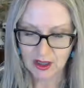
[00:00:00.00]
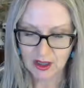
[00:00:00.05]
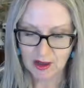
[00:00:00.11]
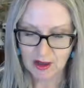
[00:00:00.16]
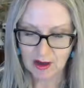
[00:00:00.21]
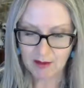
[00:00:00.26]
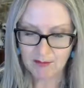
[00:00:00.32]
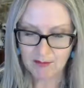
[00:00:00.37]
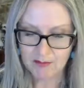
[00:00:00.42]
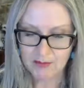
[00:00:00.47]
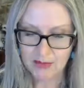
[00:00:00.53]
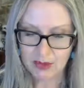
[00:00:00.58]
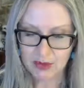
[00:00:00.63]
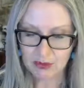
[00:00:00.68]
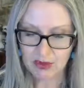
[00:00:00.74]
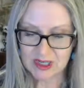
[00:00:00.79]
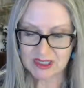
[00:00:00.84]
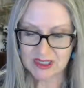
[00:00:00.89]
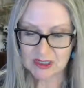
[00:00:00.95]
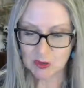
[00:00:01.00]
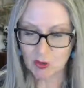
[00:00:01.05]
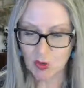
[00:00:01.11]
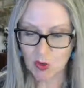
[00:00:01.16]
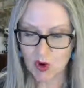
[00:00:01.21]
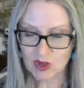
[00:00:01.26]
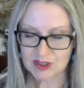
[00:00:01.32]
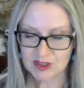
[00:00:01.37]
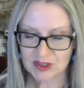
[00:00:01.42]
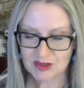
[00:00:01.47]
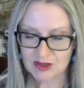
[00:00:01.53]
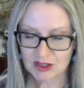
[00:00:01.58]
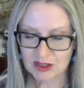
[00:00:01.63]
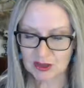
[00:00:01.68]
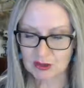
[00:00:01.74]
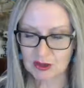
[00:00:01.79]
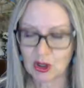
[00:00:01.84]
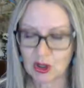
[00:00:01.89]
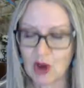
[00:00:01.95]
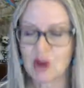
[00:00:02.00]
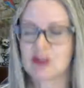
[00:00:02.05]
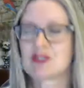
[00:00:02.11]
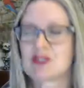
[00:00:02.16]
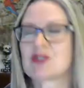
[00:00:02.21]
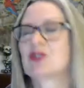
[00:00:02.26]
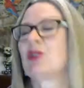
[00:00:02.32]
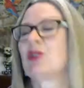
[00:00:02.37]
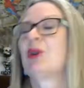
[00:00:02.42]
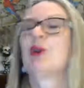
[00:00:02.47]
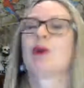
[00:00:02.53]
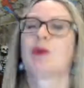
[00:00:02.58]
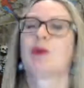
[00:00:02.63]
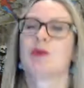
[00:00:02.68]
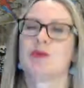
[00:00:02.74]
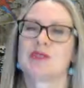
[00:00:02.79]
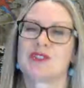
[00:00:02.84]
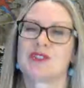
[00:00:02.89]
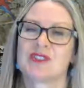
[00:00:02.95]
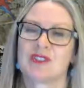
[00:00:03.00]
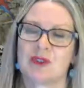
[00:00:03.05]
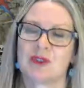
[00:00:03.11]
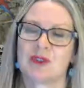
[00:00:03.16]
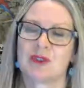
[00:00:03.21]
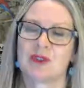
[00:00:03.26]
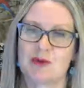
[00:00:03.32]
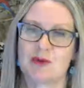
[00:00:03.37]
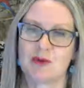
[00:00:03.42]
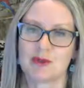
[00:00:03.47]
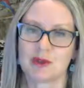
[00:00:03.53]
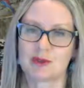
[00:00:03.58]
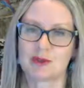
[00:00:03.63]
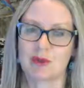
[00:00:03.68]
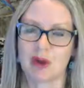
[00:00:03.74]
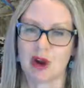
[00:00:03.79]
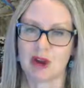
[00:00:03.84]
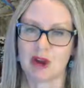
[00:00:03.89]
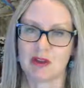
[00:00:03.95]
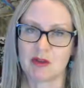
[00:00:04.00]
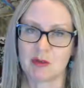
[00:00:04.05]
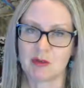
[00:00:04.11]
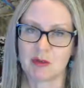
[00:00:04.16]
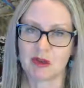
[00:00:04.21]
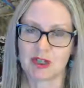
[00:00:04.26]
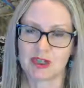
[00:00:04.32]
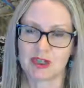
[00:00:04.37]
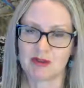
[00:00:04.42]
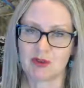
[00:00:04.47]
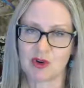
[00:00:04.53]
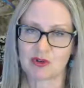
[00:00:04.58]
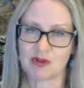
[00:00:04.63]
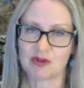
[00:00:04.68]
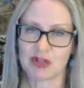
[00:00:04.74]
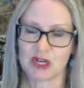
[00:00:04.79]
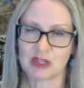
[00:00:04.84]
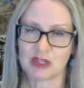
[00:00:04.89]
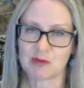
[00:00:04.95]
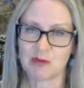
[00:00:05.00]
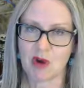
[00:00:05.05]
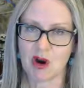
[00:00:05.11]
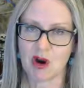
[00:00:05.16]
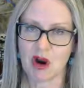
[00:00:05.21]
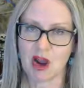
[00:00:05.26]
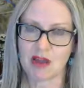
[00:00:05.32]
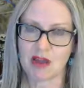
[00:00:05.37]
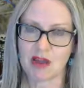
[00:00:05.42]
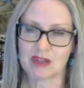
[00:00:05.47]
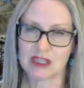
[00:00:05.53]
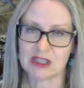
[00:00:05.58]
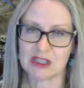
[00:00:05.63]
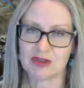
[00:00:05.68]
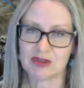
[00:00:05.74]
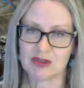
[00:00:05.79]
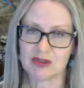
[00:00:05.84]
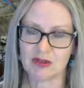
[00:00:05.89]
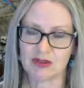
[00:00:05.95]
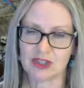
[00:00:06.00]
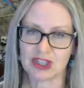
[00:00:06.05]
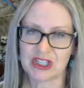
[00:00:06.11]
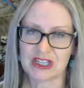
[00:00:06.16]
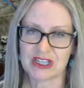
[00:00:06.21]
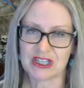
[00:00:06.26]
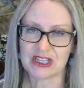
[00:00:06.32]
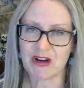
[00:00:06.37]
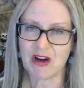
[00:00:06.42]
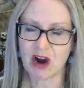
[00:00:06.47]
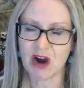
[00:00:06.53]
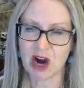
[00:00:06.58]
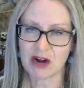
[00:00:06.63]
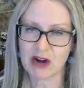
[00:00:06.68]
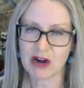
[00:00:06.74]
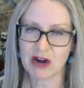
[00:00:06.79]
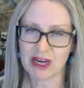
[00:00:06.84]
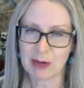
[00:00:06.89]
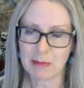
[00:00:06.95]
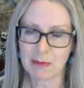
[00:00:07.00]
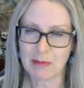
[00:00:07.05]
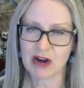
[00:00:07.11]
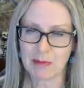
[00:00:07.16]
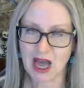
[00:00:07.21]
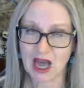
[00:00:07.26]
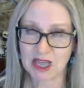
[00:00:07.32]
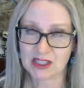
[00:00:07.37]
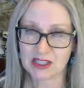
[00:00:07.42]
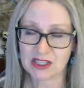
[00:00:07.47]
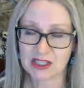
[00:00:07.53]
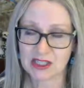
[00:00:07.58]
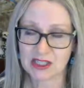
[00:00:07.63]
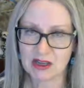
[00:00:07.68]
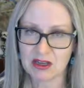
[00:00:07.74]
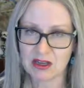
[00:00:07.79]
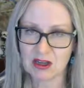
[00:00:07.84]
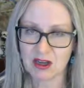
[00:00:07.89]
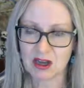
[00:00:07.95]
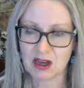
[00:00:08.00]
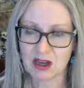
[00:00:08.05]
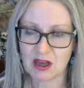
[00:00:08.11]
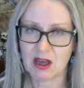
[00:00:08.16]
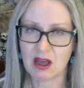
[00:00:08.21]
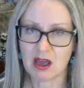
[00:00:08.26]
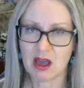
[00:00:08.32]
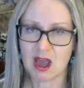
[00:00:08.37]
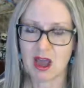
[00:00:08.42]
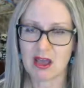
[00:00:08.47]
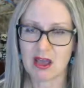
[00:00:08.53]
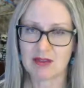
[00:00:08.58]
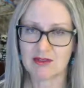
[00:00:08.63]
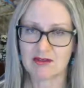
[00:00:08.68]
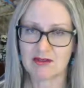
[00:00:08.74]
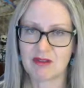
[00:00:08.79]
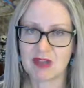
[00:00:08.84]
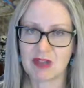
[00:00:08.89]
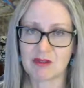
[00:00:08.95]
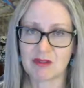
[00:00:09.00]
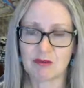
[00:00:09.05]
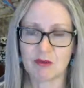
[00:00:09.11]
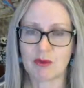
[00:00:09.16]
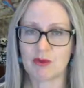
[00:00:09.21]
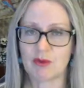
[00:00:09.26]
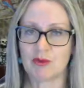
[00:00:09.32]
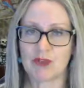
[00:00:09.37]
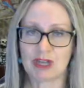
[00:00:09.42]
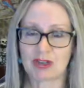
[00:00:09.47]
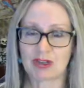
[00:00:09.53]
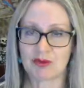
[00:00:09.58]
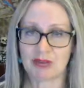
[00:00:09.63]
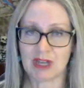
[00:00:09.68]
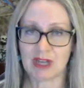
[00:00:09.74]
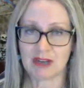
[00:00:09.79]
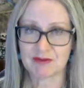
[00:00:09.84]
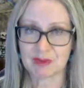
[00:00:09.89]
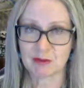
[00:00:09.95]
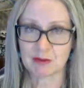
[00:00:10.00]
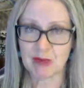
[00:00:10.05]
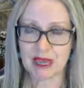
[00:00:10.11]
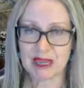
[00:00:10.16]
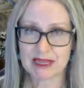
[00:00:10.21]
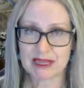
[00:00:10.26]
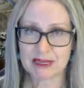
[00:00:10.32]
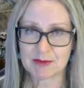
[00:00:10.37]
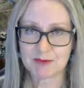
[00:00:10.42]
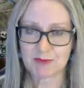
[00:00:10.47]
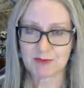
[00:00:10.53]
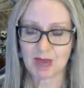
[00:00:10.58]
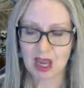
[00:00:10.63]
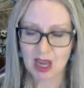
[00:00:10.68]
The reasoning was that the loss was caused by the breach of contract by the dodgy hiring party, and therefore they shouldn't have to pay.